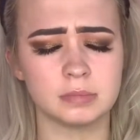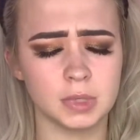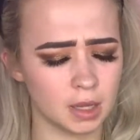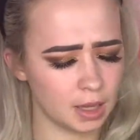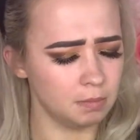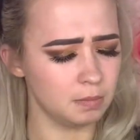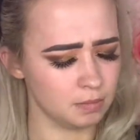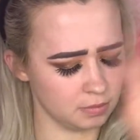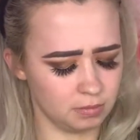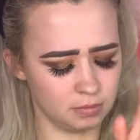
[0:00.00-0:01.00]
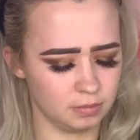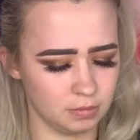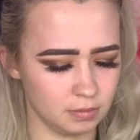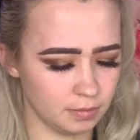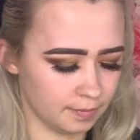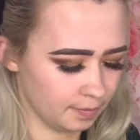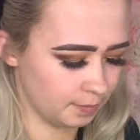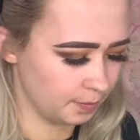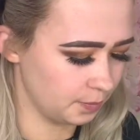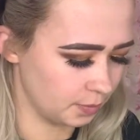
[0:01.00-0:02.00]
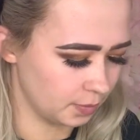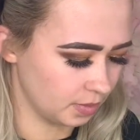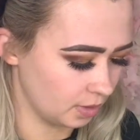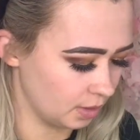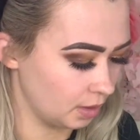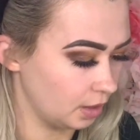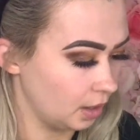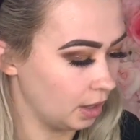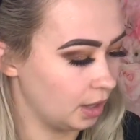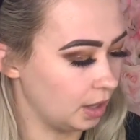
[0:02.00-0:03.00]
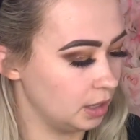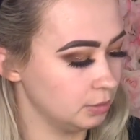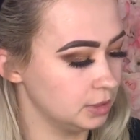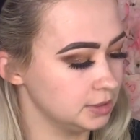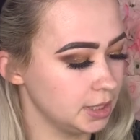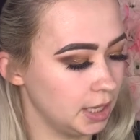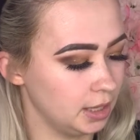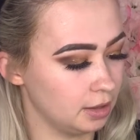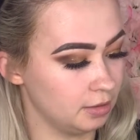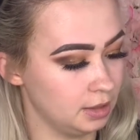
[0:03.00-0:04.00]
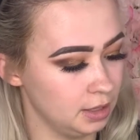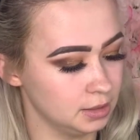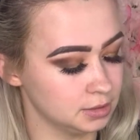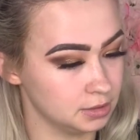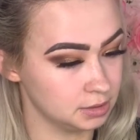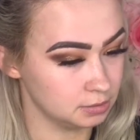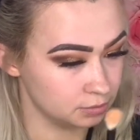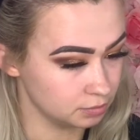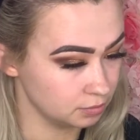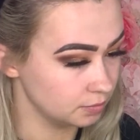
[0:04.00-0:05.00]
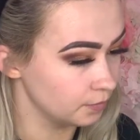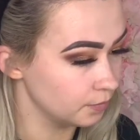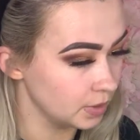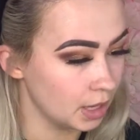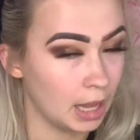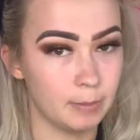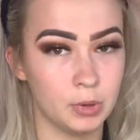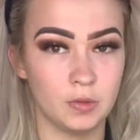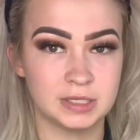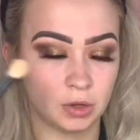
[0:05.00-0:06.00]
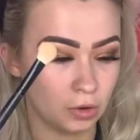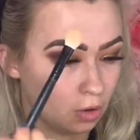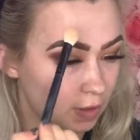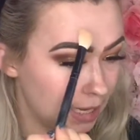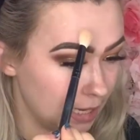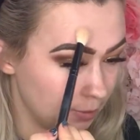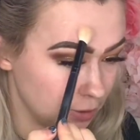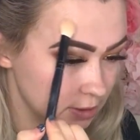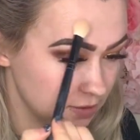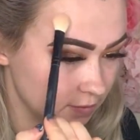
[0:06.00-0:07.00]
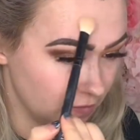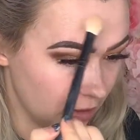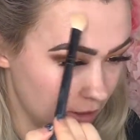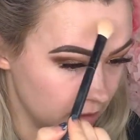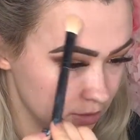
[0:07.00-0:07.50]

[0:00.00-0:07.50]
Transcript: Again. And I'm going to take this and put this on all the high points of my face.